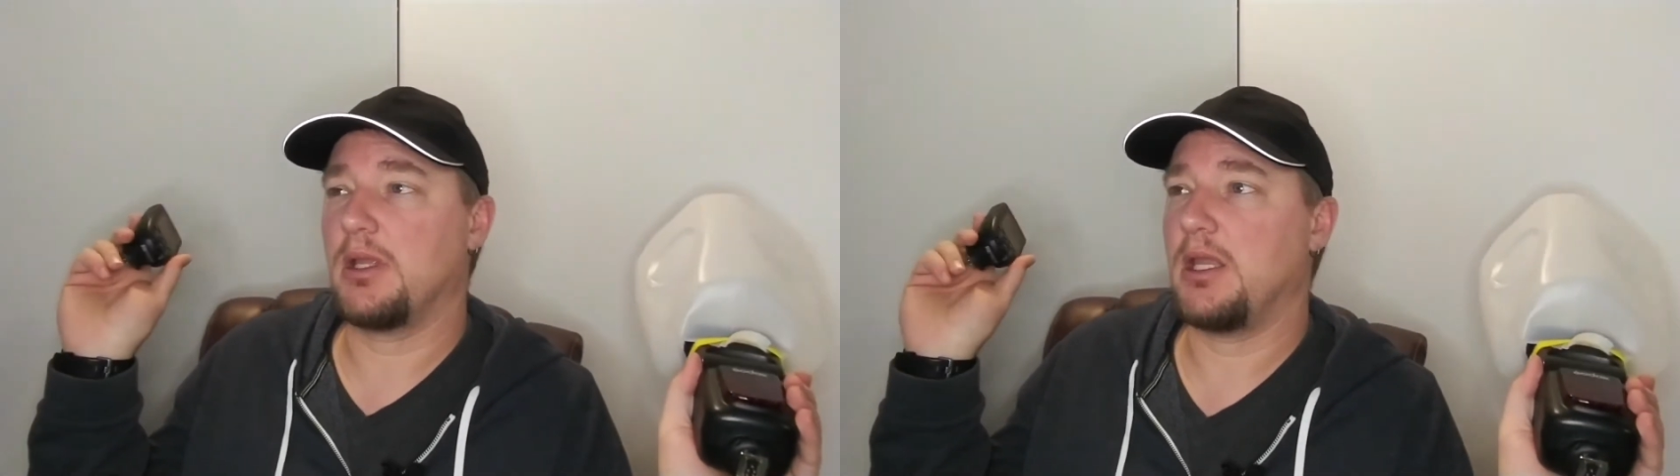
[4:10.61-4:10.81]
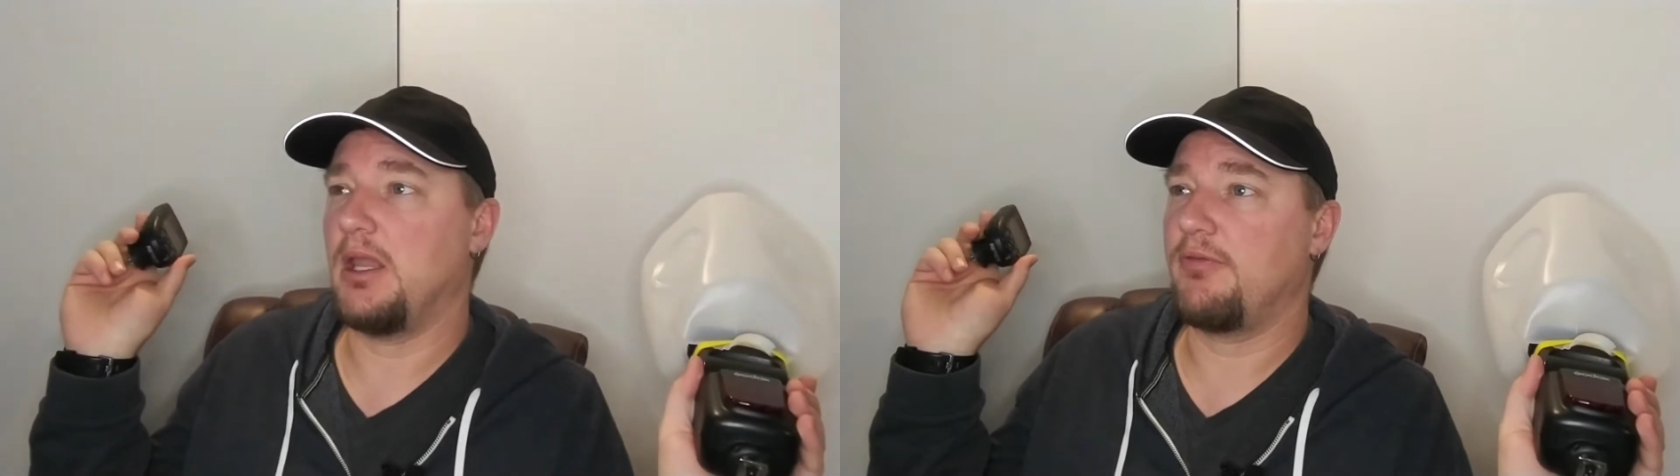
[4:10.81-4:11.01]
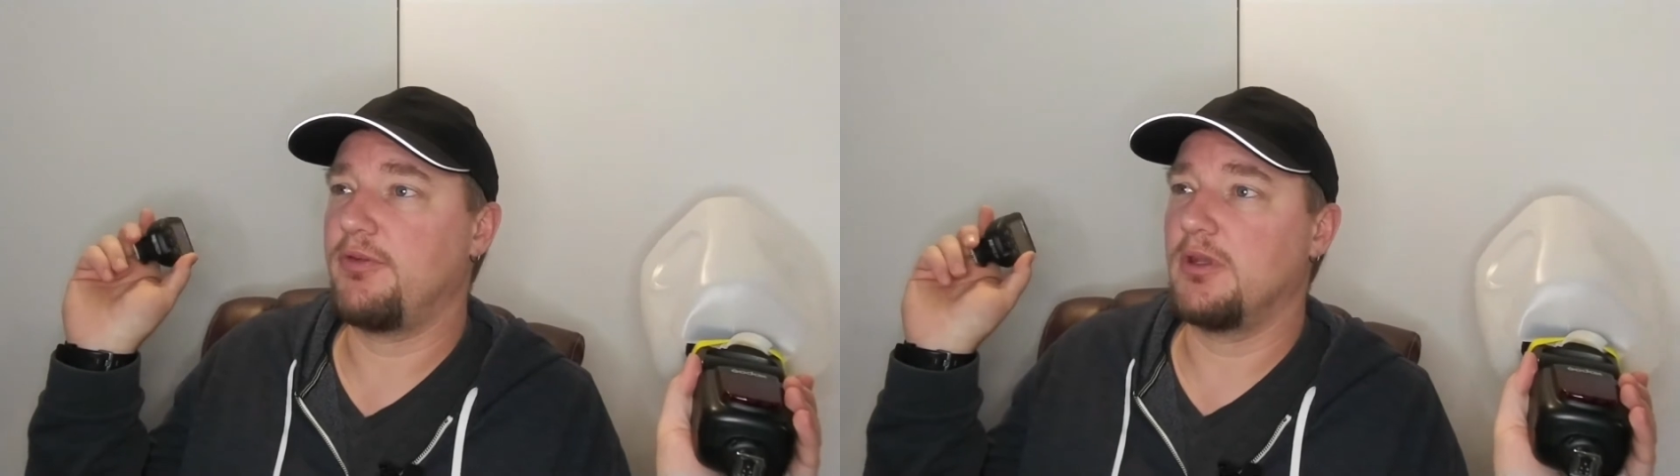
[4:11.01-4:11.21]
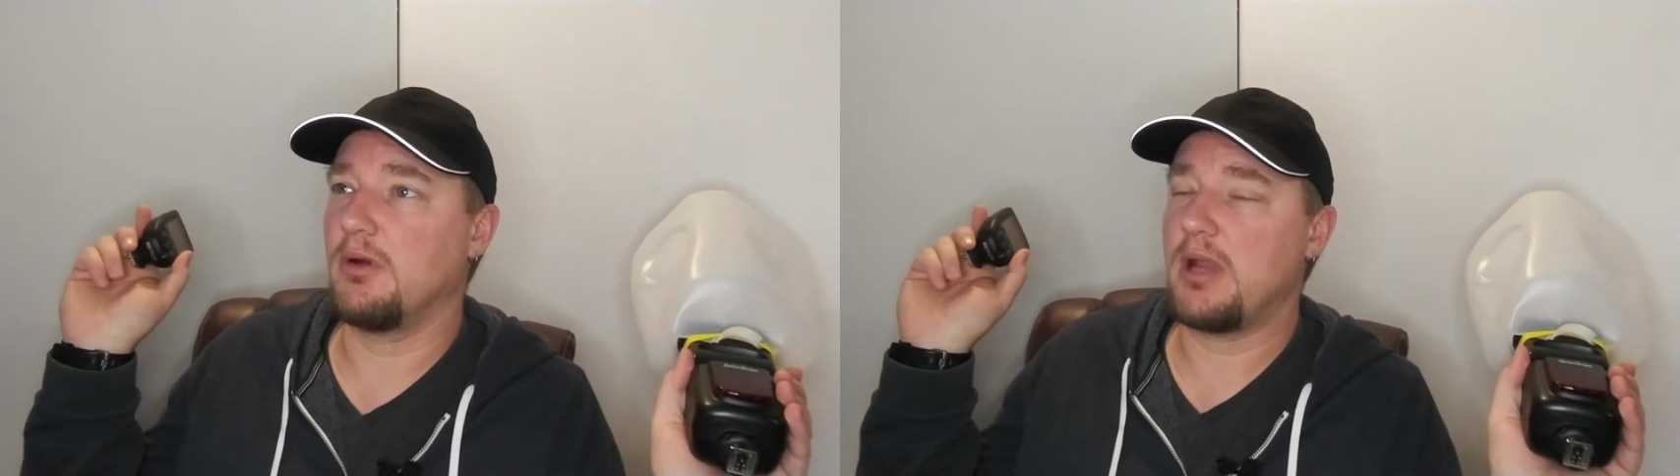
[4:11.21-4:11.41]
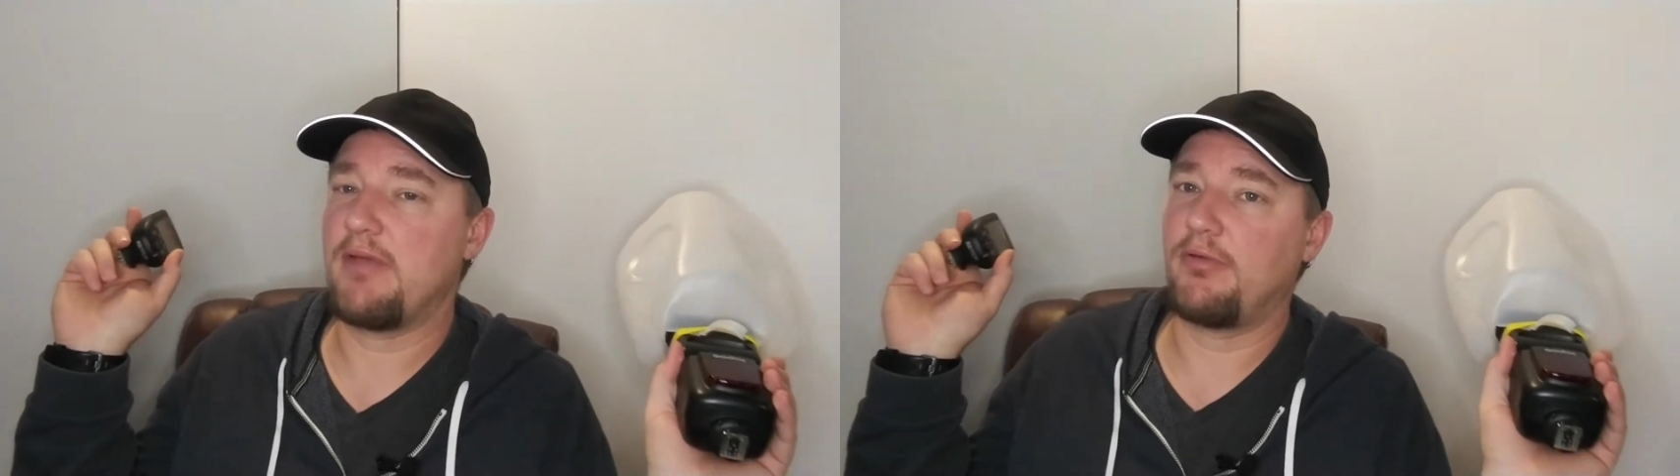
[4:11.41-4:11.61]
If you
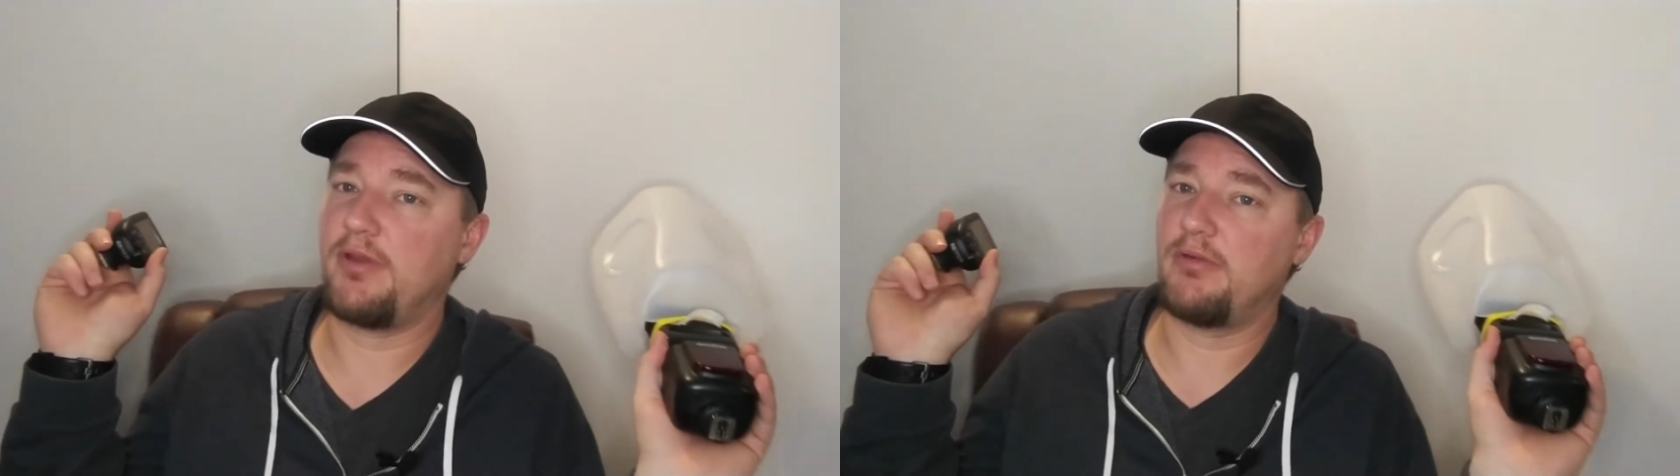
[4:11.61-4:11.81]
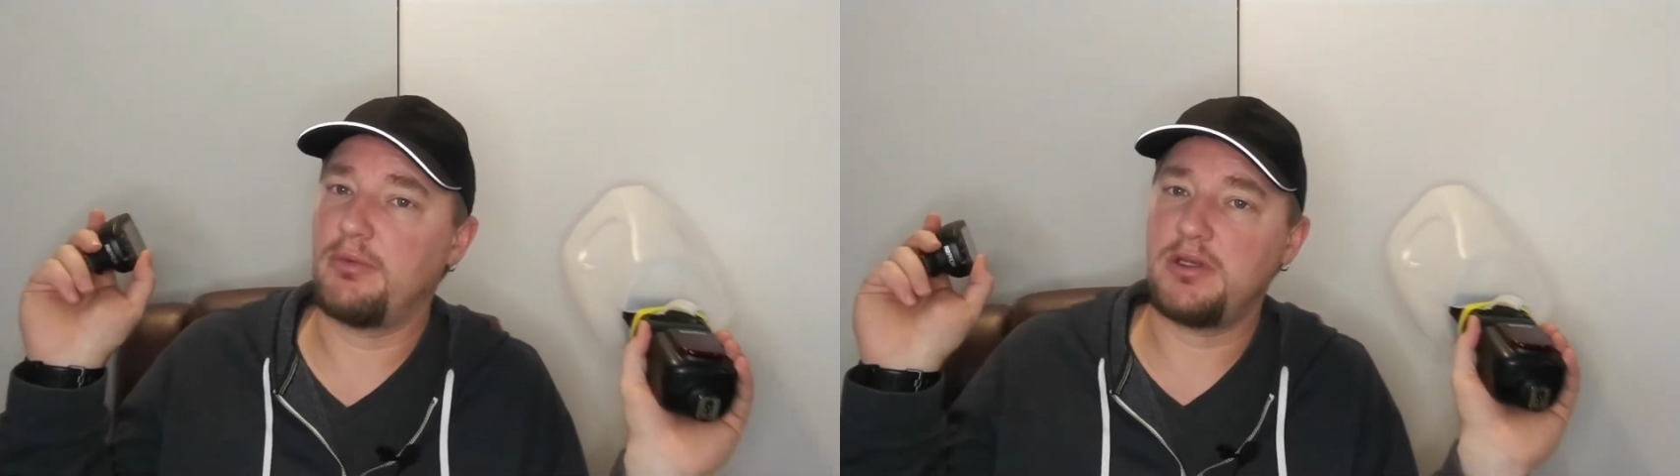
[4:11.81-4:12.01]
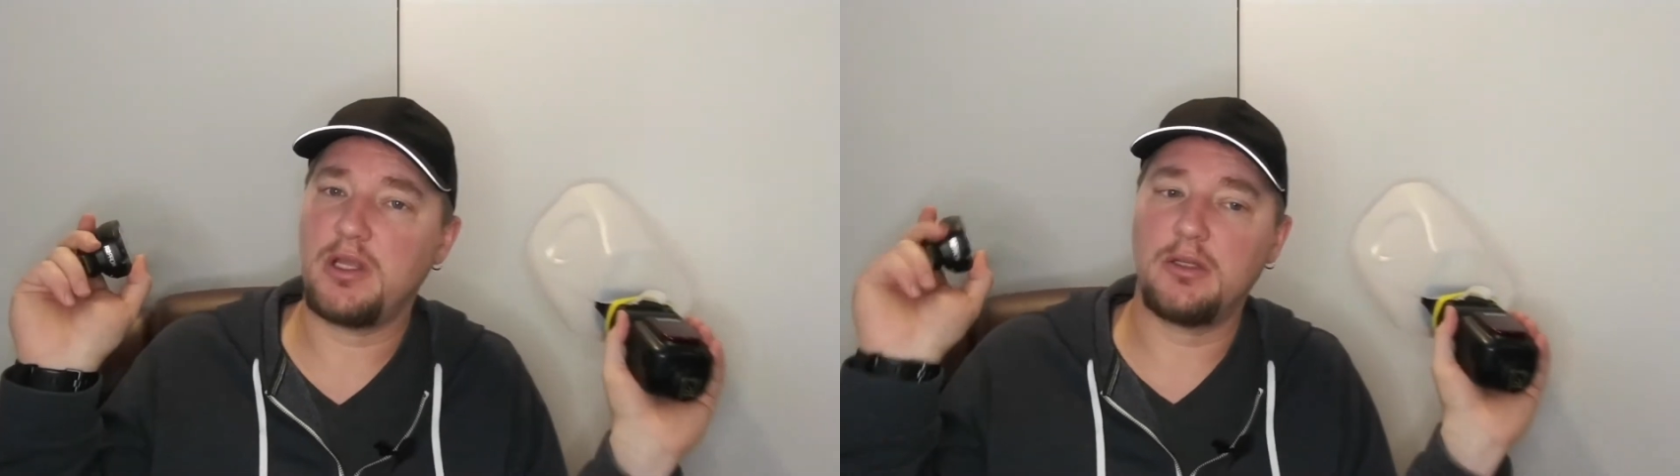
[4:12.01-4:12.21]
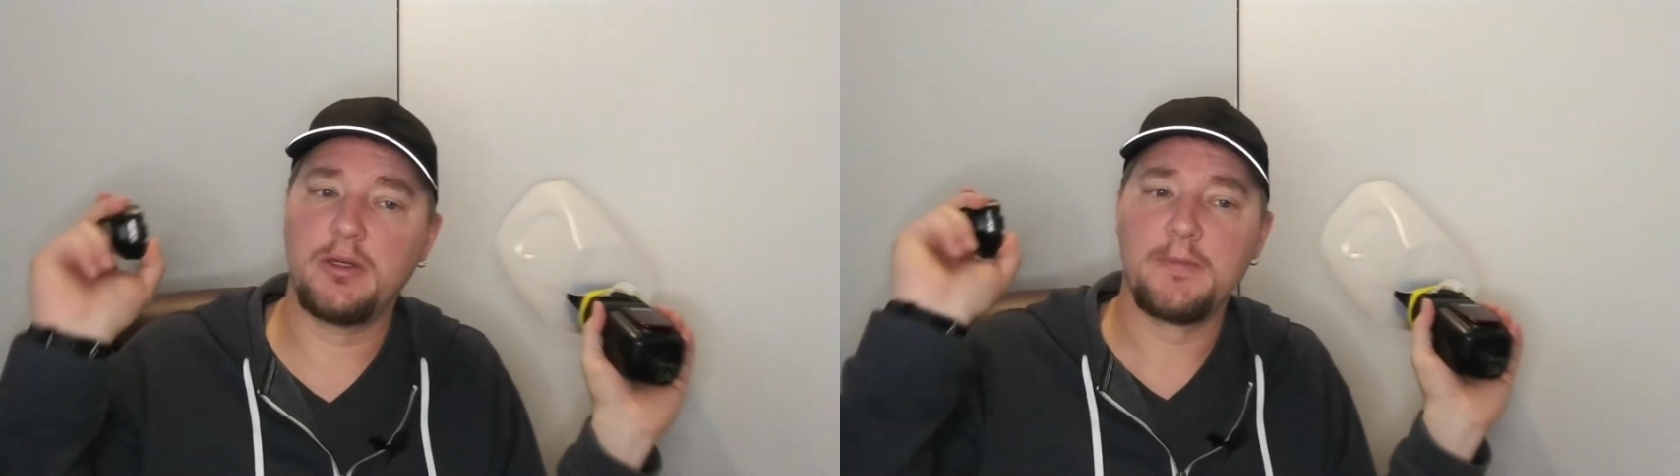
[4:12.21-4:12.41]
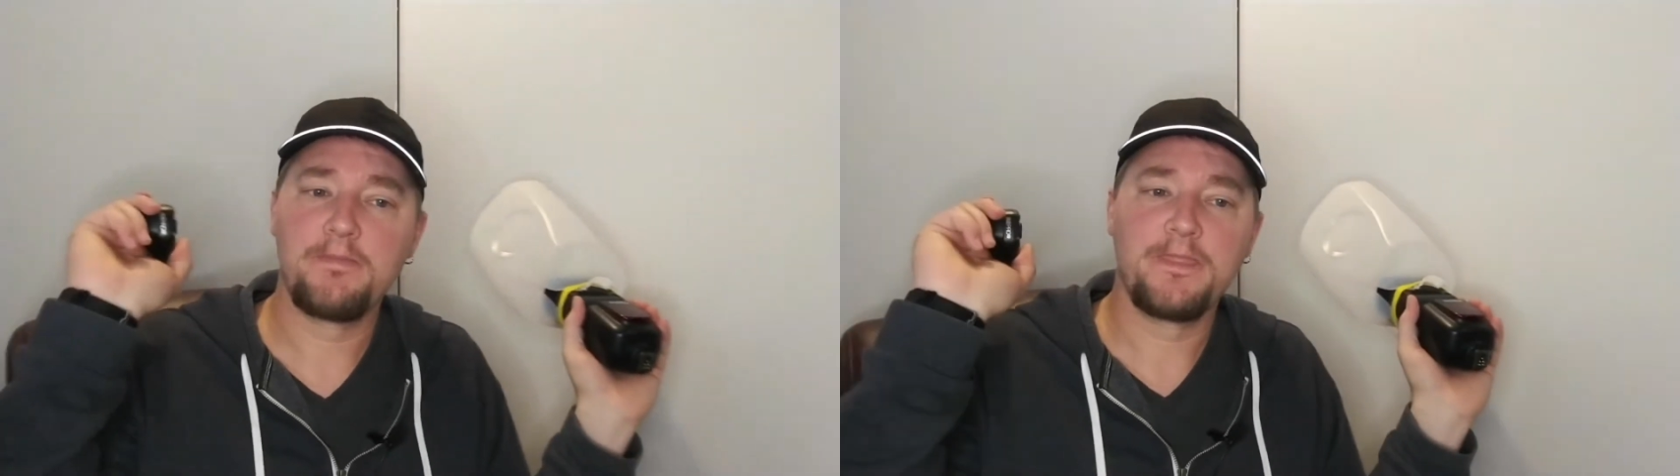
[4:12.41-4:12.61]
don't have a favorite retailer,